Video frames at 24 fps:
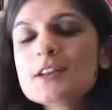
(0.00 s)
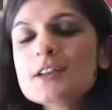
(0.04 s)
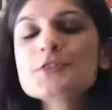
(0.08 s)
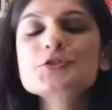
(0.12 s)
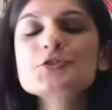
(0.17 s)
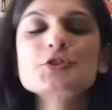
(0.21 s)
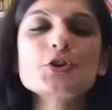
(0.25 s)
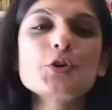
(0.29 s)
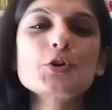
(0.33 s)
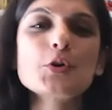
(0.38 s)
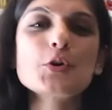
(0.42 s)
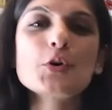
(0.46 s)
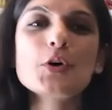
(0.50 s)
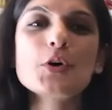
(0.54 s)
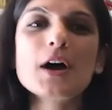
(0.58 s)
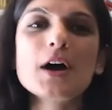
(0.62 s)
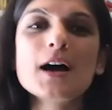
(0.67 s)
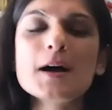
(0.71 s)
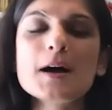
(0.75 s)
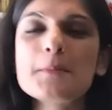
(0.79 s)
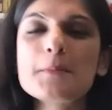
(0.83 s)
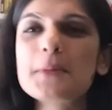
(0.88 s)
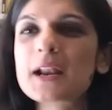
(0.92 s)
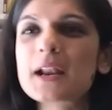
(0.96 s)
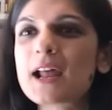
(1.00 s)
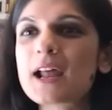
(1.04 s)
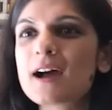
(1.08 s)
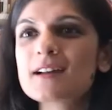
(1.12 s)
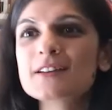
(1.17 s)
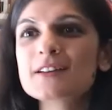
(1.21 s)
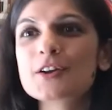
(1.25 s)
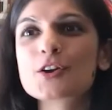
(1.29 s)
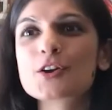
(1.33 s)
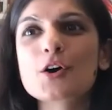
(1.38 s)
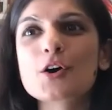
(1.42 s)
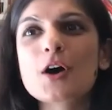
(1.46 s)
So,
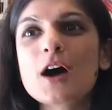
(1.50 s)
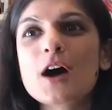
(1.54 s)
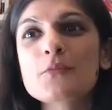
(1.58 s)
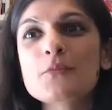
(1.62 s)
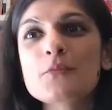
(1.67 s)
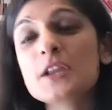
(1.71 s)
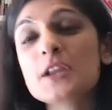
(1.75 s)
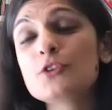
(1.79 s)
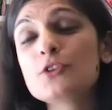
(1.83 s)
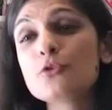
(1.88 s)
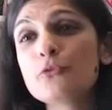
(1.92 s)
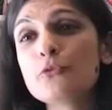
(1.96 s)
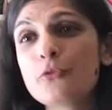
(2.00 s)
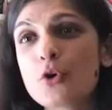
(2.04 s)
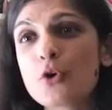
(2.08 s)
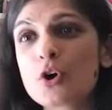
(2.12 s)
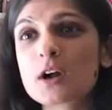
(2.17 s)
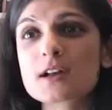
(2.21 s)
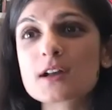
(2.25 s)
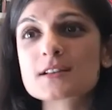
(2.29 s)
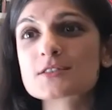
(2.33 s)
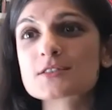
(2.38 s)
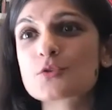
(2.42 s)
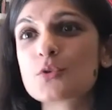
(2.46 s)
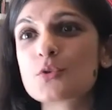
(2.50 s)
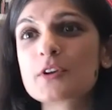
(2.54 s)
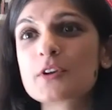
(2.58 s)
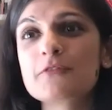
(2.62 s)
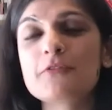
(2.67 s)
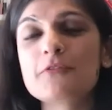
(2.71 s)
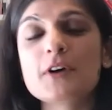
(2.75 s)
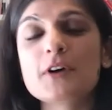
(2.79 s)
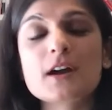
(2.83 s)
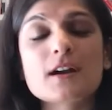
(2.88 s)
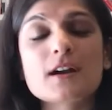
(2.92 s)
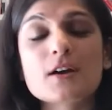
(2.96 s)
we do forecast going
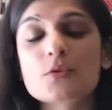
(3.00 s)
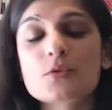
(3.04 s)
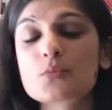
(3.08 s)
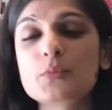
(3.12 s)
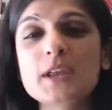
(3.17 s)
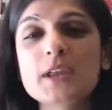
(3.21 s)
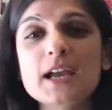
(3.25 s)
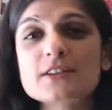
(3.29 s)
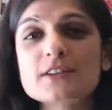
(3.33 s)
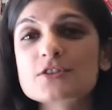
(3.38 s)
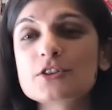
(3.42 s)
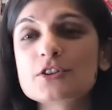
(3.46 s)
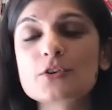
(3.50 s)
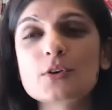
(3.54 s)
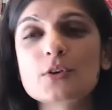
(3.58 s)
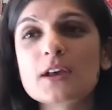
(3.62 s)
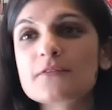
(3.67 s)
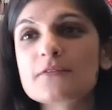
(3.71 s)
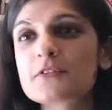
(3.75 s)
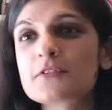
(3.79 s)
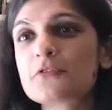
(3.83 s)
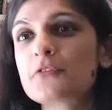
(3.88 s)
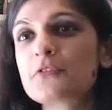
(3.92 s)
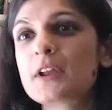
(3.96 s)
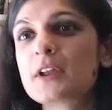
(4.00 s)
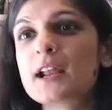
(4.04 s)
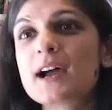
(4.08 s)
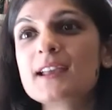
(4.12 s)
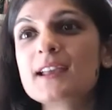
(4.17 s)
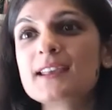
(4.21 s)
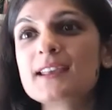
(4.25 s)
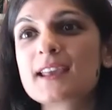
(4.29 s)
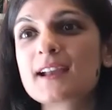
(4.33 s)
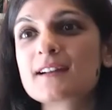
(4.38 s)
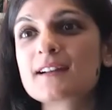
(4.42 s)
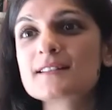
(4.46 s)
far out. We actually don't have the Fed
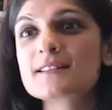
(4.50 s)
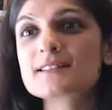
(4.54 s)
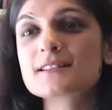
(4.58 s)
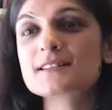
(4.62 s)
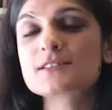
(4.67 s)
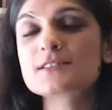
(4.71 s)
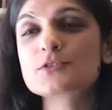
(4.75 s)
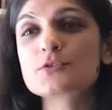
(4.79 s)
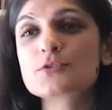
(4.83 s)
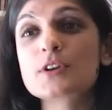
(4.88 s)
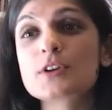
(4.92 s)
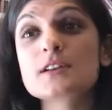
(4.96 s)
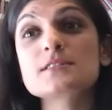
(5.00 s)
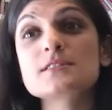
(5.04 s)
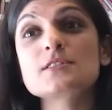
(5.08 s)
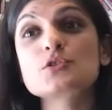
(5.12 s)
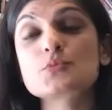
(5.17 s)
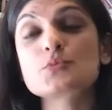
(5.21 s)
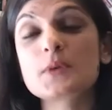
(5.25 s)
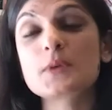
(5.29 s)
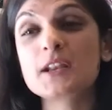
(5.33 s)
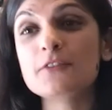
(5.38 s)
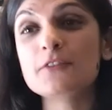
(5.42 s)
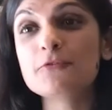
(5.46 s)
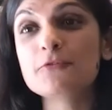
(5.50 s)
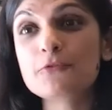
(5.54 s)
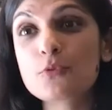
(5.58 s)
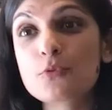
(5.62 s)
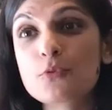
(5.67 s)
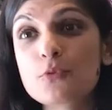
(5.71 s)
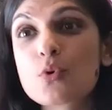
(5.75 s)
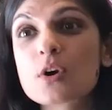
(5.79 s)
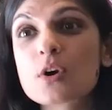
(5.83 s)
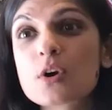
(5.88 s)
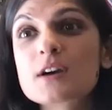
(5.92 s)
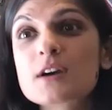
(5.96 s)
hiking until
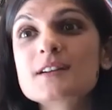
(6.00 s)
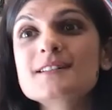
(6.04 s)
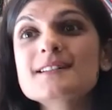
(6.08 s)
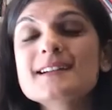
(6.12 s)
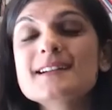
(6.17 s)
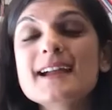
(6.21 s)
2024.